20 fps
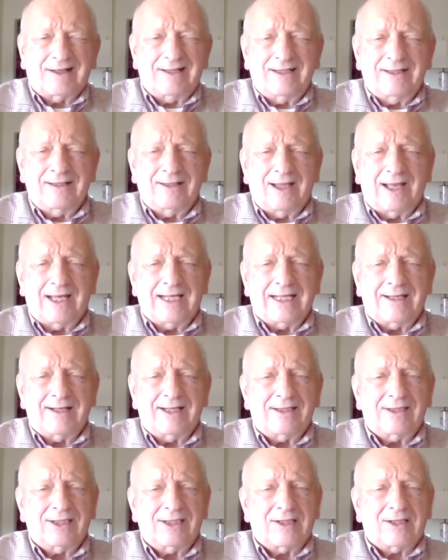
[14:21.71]
I didn't like it
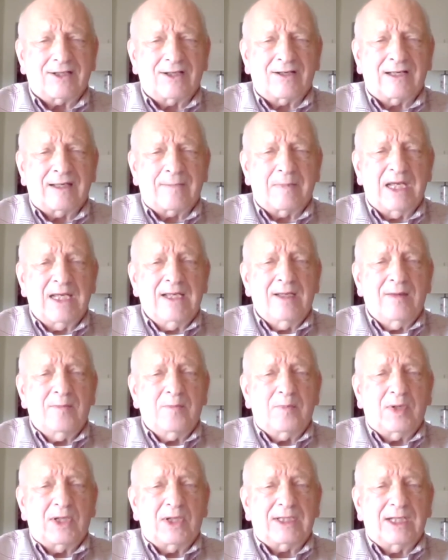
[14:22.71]
at the time,
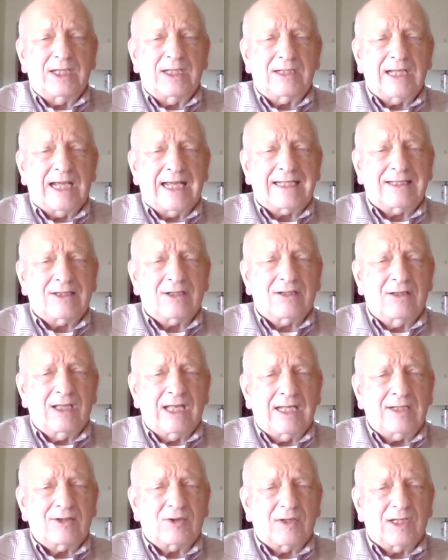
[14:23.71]
but the tactical
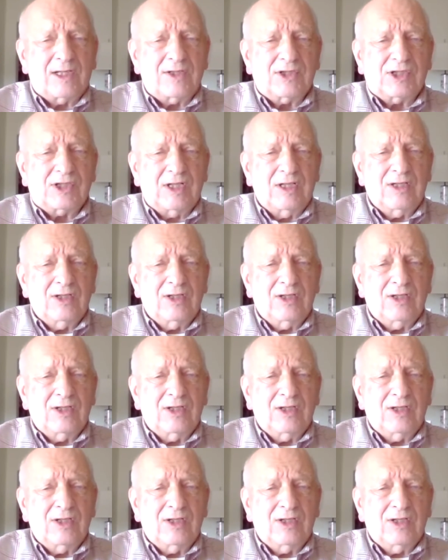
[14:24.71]
entries